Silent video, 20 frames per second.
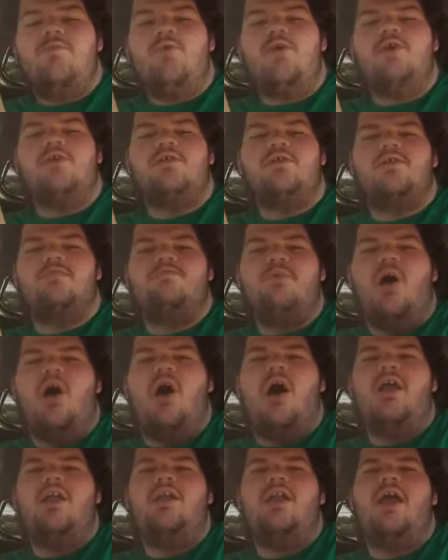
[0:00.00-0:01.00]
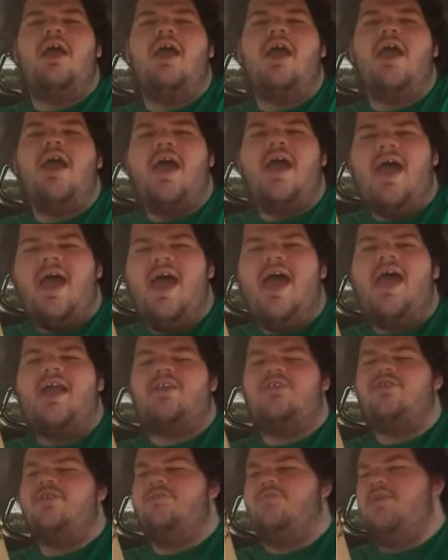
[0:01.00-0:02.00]
for a spawn
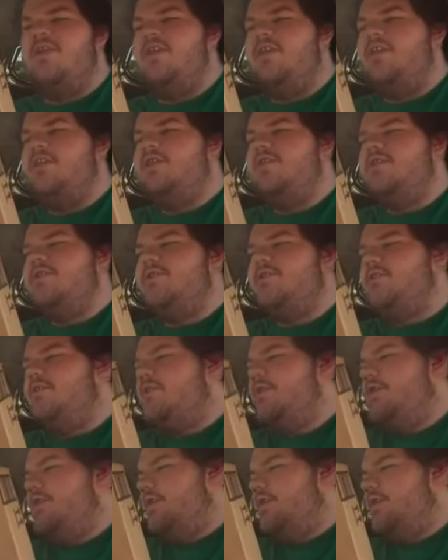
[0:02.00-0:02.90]
action figure.